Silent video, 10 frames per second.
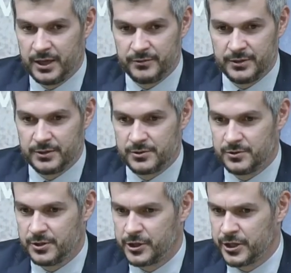We have the
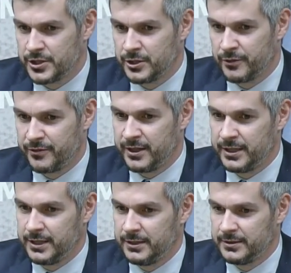tradition of
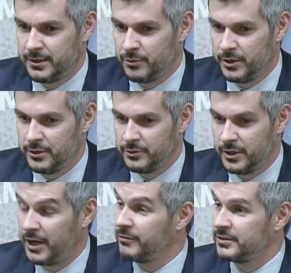thinking that we
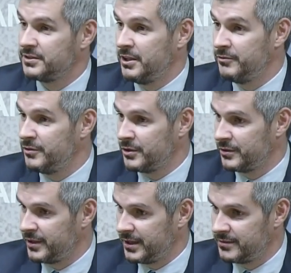will have a
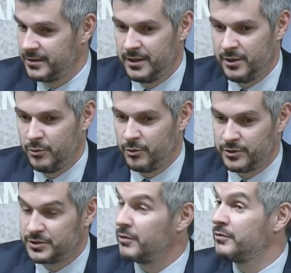savior that
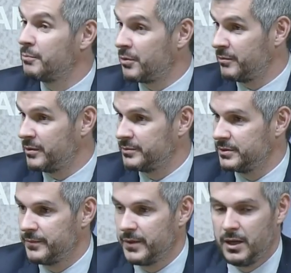will resolve the
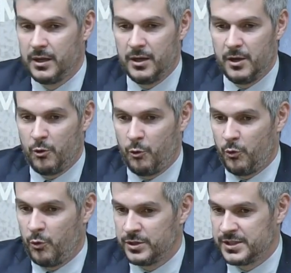problems,
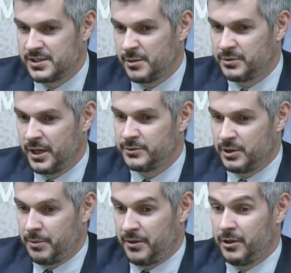which is
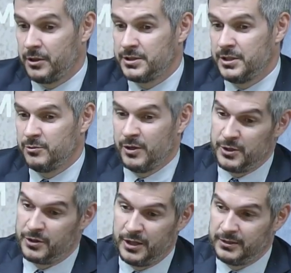sometimes a pathology
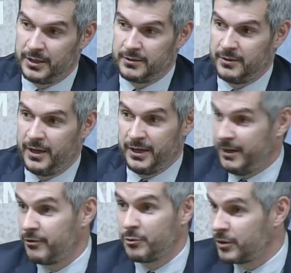when you think that
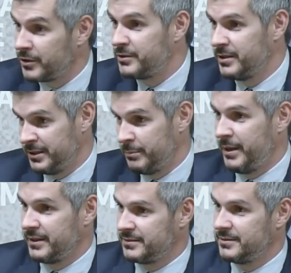it never worked in the
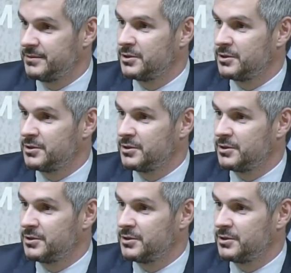past.